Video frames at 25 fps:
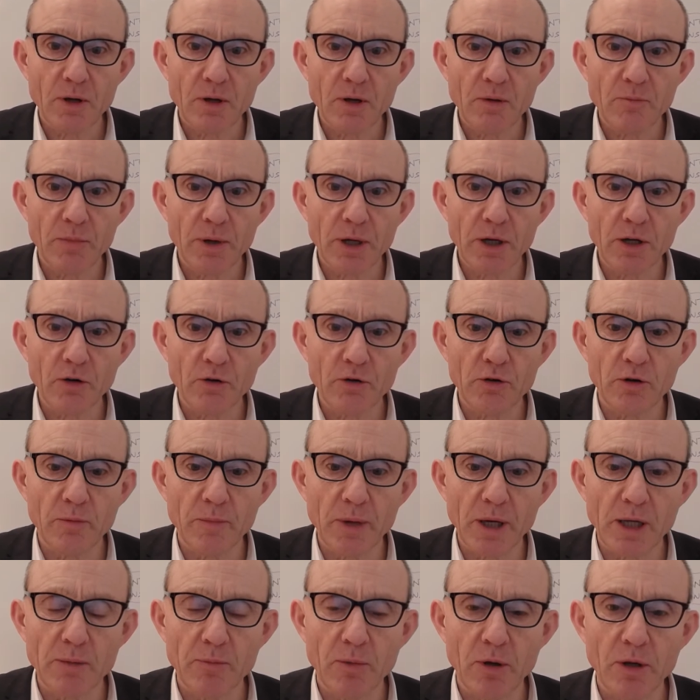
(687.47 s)
Bring it under
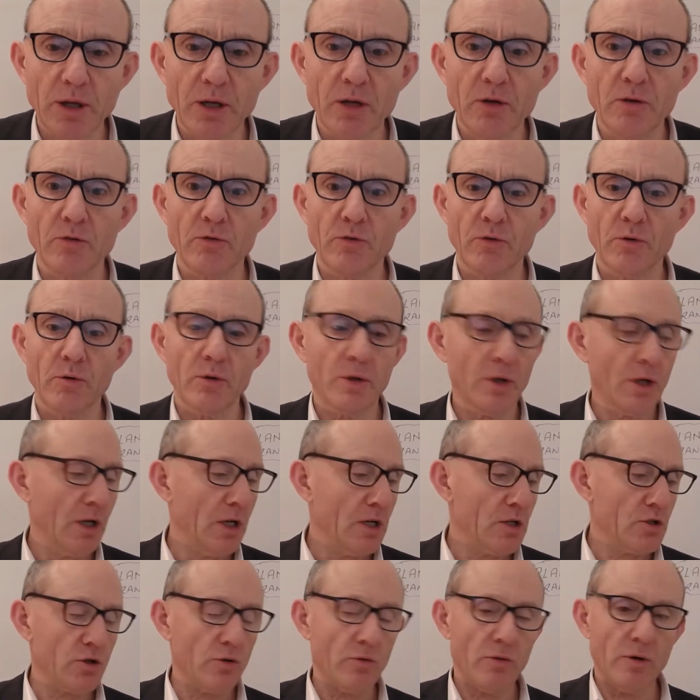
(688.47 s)
metabolic control.
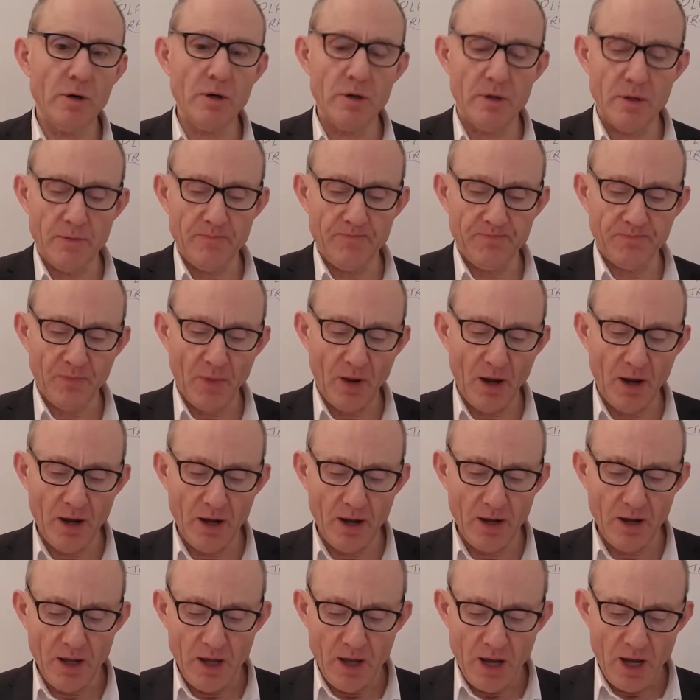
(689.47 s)
So
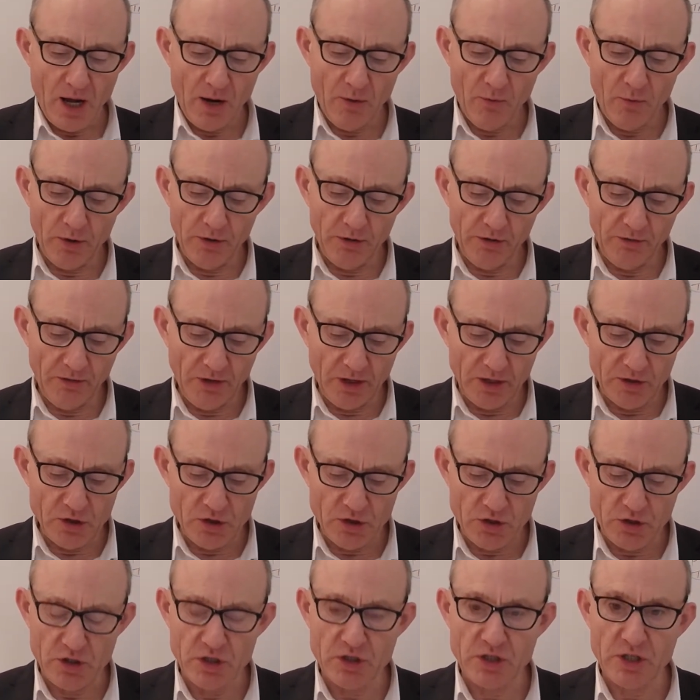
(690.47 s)
I wanted then just
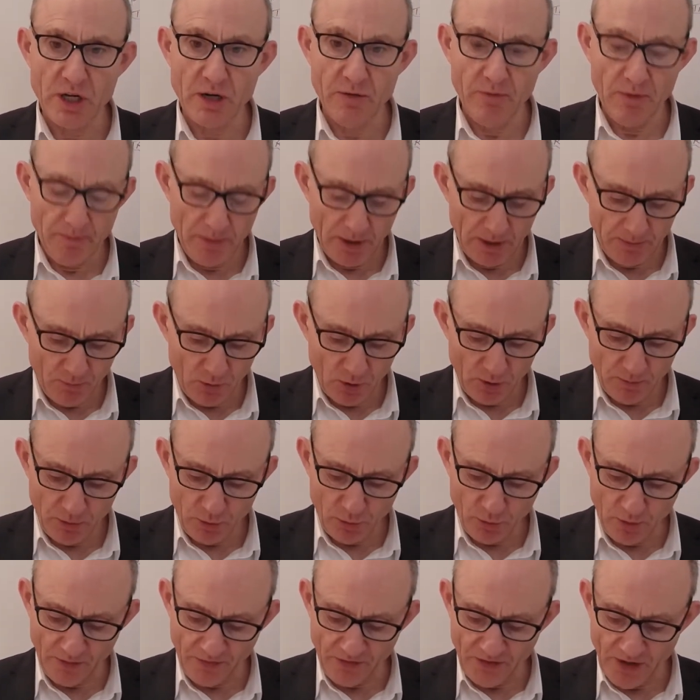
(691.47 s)
to say a wee bit more
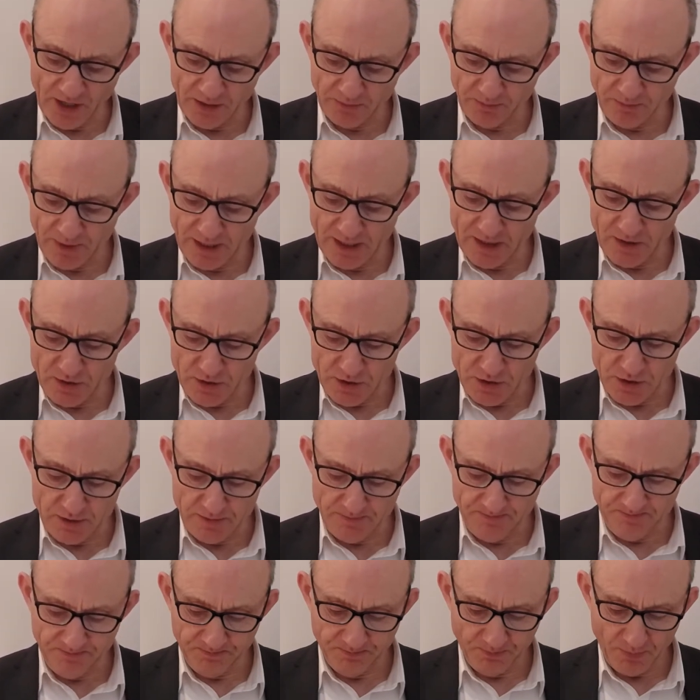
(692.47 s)
what that means.
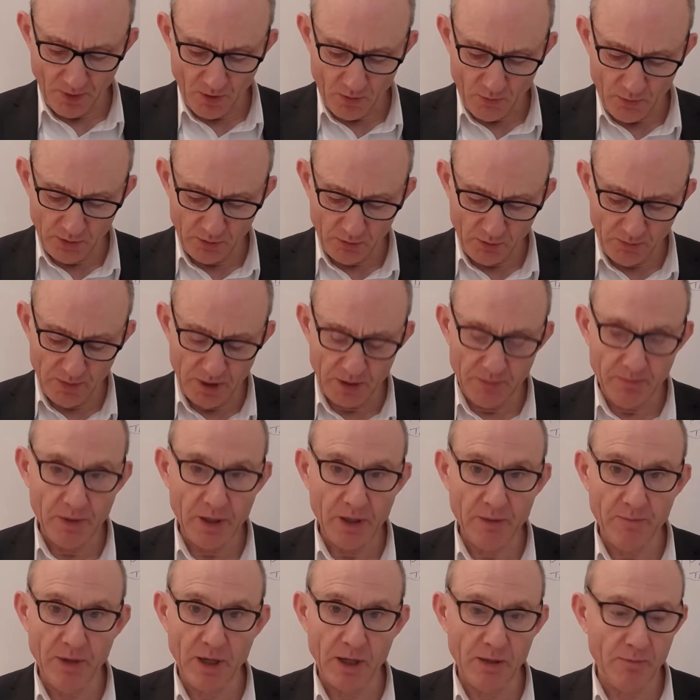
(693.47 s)
What do we mean by
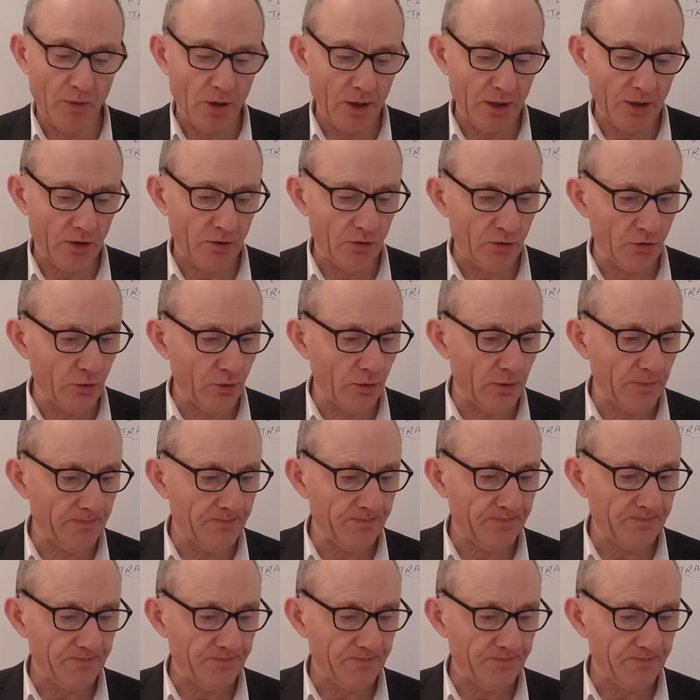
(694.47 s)
metabolic control?